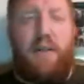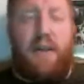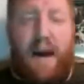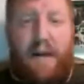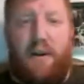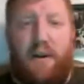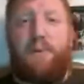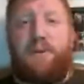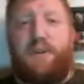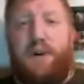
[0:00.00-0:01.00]
they have an
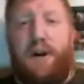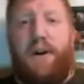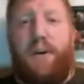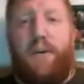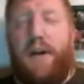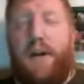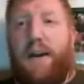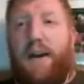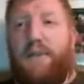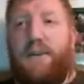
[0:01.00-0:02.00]
opportunity to do that
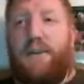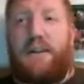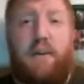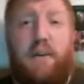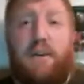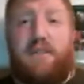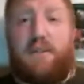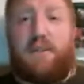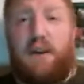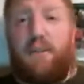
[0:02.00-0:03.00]
now. So that's a good place
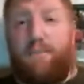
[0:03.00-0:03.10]
to be.